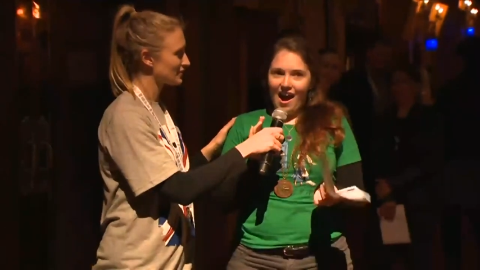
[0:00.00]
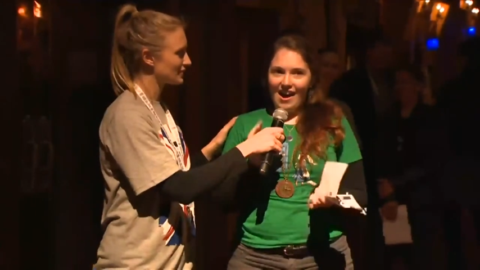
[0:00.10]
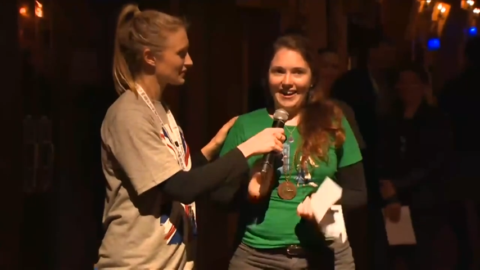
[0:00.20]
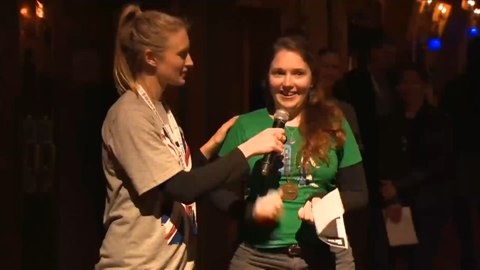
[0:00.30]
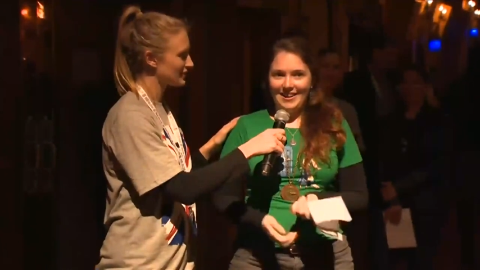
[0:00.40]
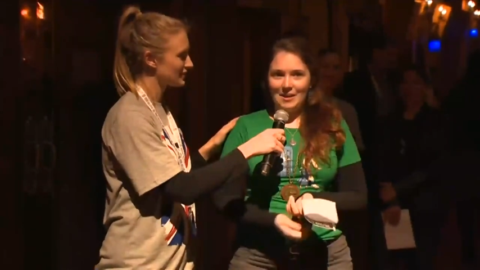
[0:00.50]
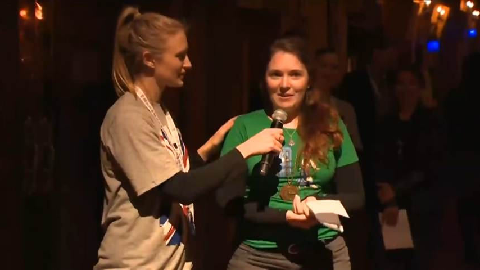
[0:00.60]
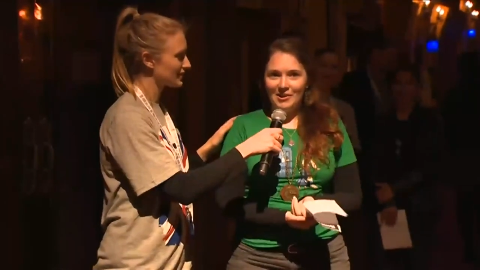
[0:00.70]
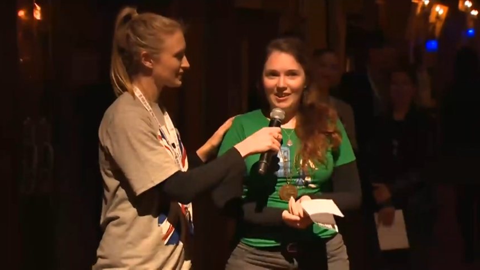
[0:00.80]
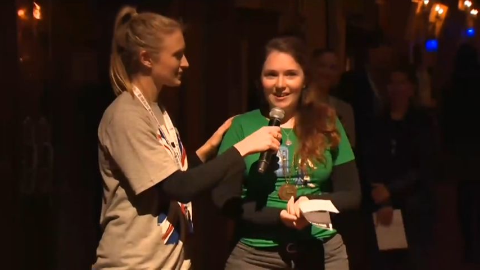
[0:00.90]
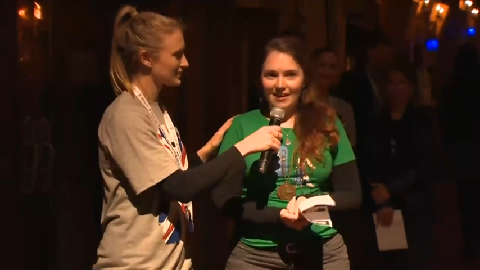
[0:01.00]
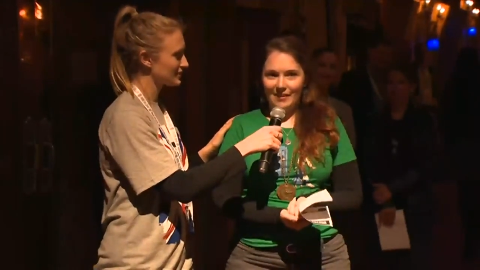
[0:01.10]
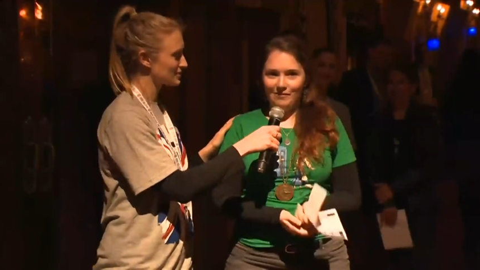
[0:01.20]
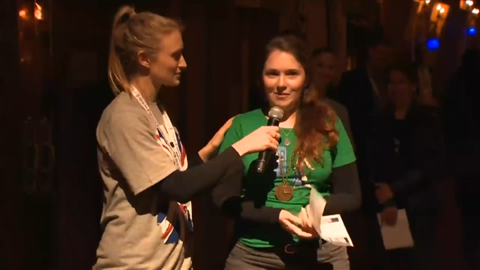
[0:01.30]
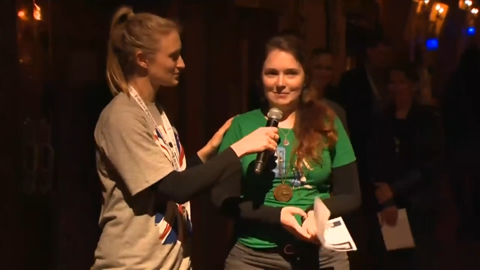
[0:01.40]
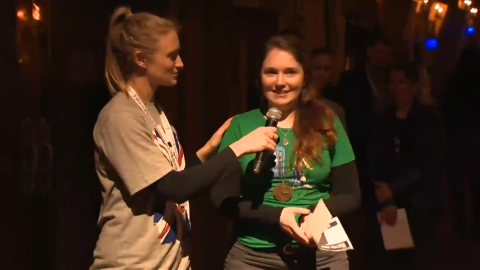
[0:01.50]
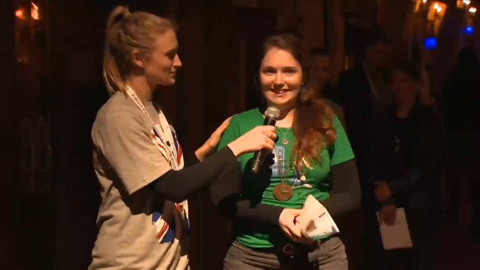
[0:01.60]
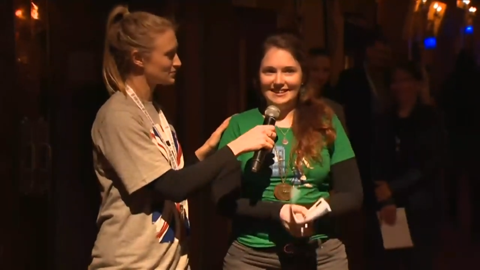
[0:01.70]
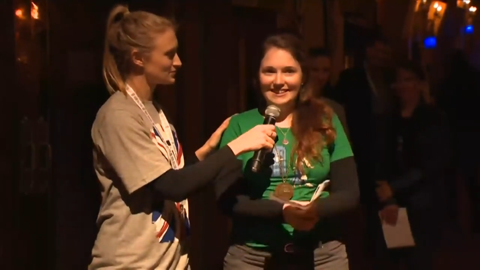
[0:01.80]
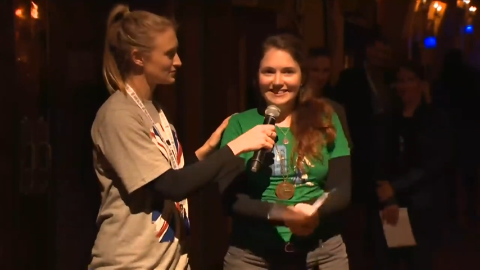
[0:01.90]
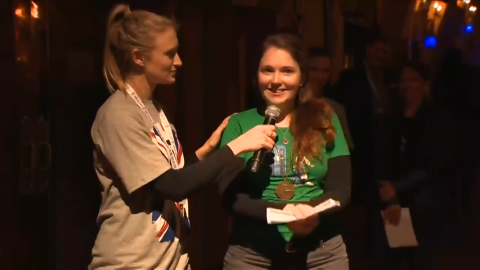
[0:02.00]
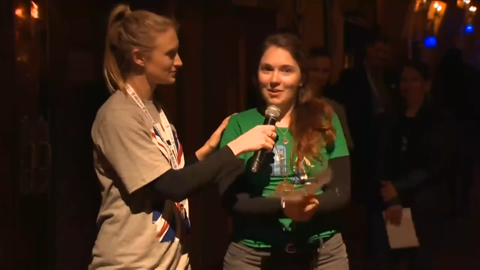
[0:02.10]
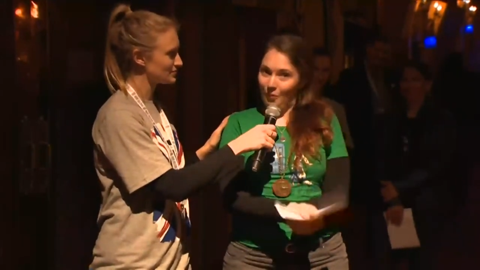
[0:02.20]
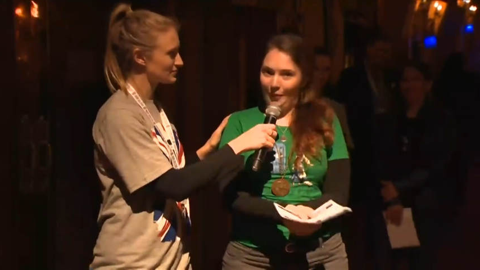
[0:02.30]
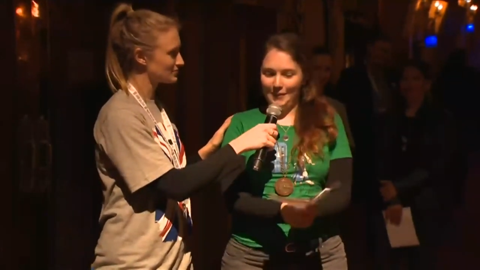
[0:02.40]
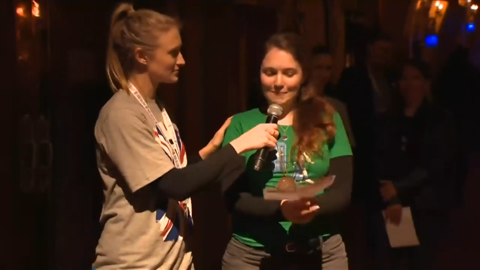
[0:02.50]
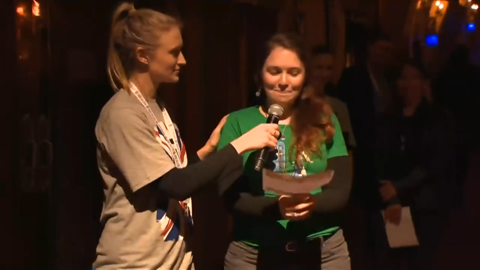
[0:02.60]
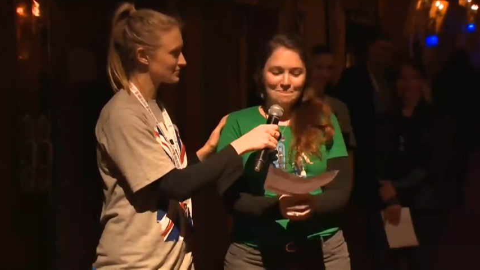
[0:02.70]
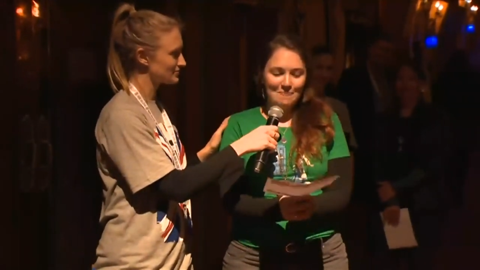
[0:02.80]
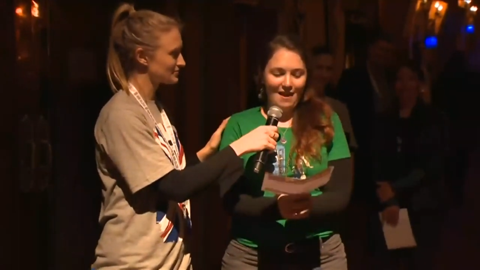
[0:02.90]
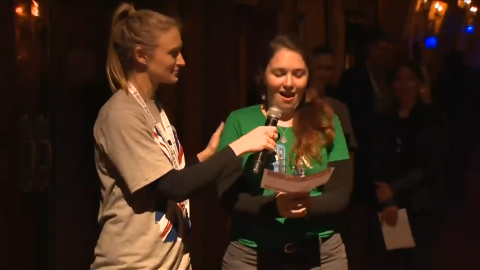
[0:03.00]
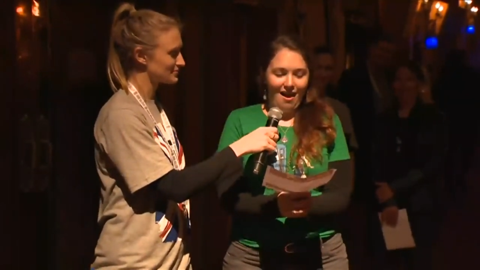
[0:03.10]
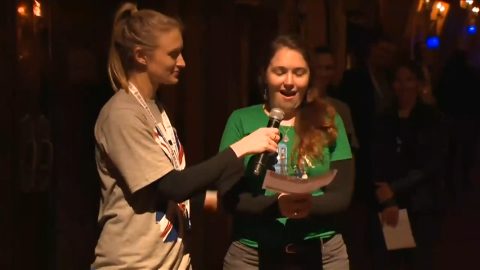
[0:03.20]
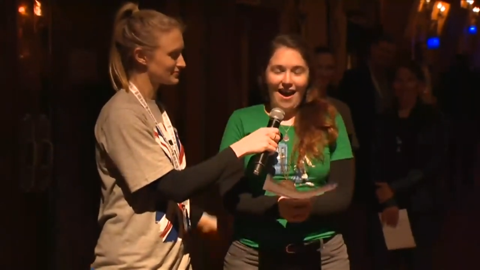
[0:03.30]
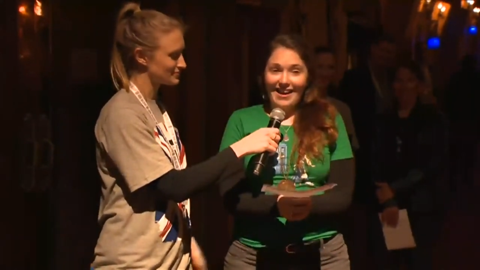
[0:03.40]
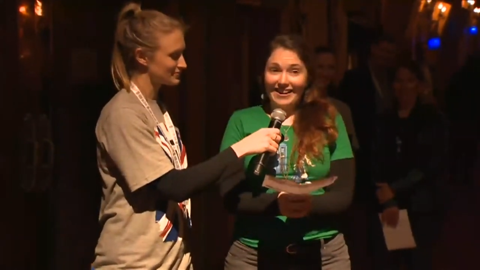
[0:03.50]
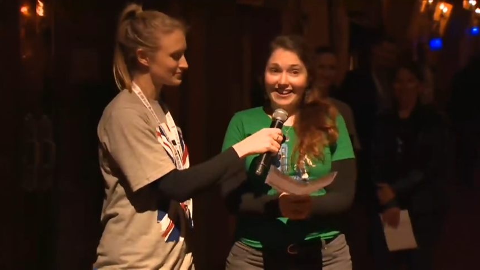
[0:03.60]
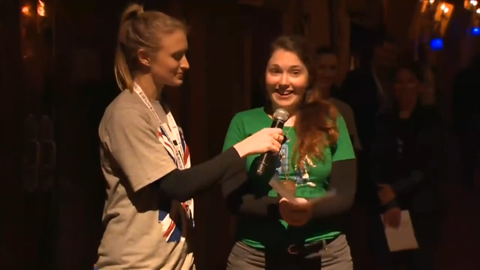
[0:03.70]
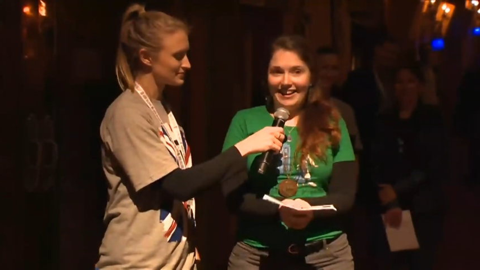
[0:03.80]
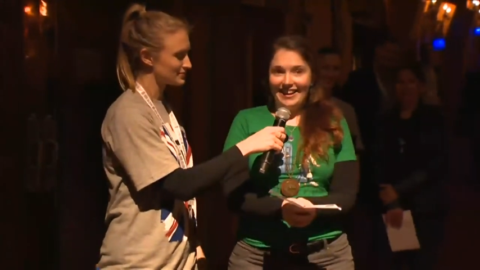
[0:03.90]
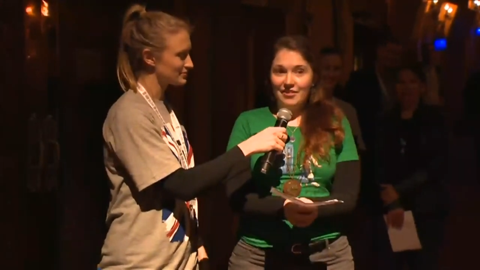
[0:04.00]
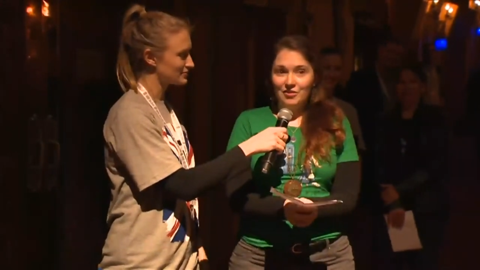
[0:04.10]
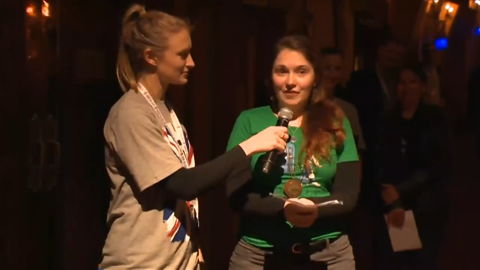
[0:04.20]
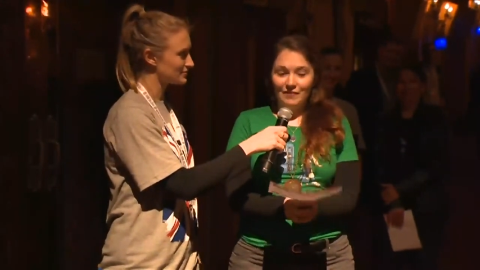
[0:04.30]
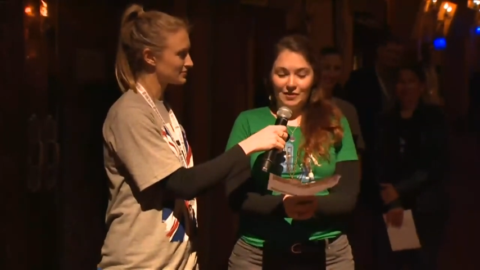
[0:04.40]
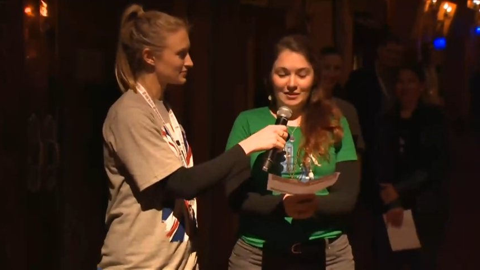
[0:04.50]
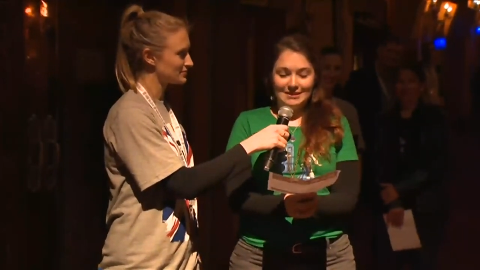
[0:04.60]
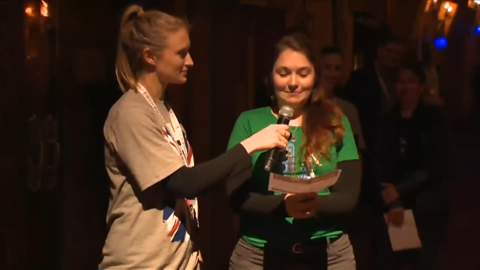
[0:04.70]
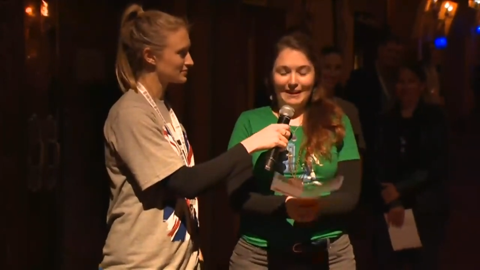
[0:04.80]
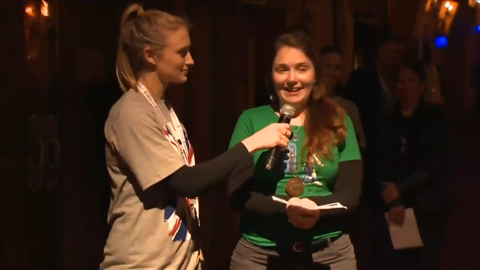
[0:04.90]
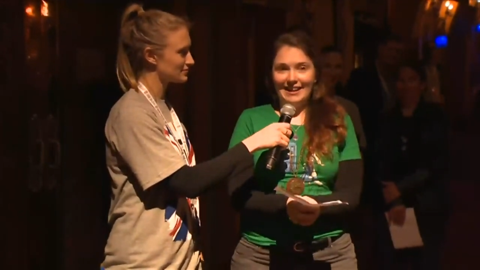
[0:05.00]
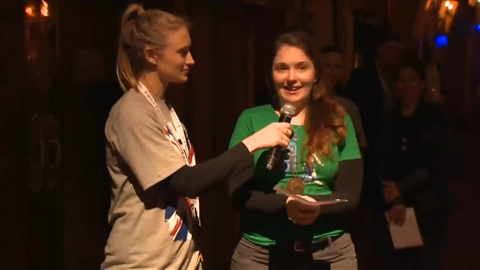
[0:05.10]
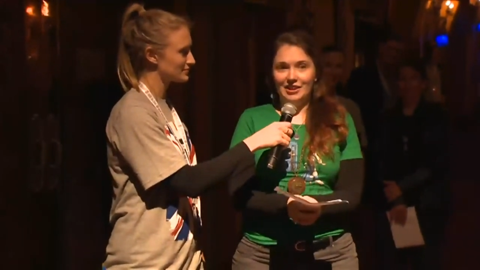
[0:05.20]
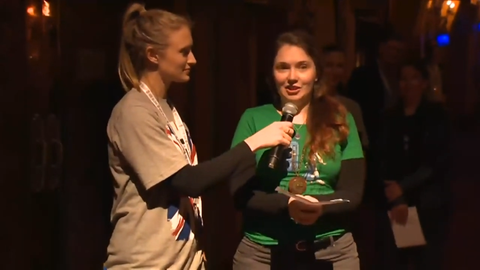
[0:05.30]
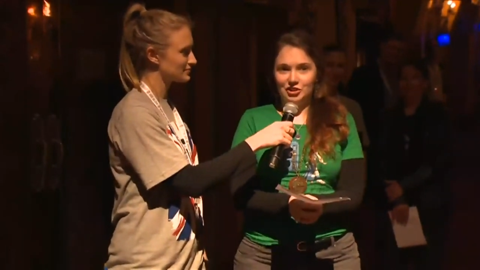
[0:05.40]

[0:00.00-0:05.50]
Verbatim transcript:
Speaker 1: Hi, I'm Erica. I'm from Sydney. Welcome. Thank, you. Can either of you speak in an